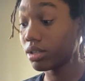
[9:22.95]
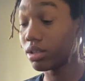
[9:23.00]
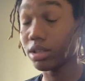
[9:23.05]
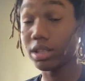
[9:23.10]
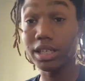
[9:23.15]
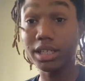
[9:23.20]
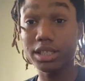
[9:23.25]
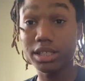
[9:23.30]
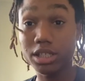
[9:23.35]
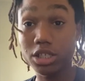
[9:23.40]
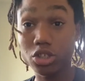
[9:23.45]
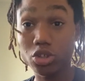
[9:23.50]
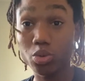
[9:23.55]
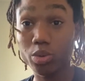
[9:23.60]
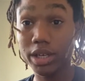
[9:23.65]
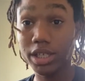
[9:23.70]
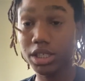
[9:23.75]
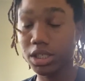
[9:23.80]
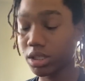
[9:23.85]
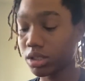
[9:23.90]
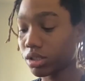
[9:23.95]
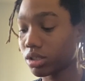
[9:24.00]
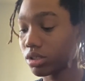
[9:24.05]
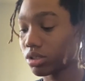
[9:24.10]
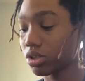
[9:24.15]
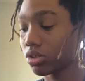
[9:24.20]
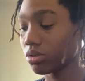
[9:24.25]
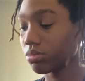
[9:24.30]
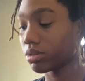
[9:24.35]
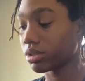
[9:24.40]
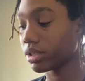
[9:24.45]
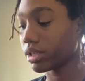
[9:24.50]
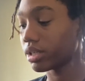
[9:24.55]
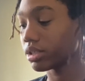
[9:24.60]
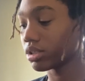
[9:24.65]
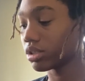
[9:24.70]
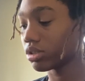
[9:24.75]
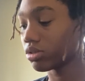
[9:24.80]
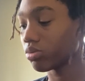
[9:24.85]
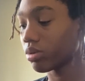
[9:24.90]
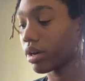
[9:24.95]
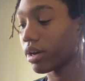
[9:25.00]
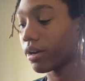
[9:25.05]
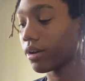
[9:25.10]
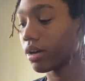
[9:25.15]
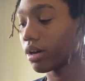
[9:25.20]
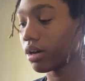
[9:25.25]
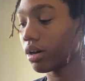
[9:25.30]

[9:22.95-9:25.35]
these situations and circumstances, right?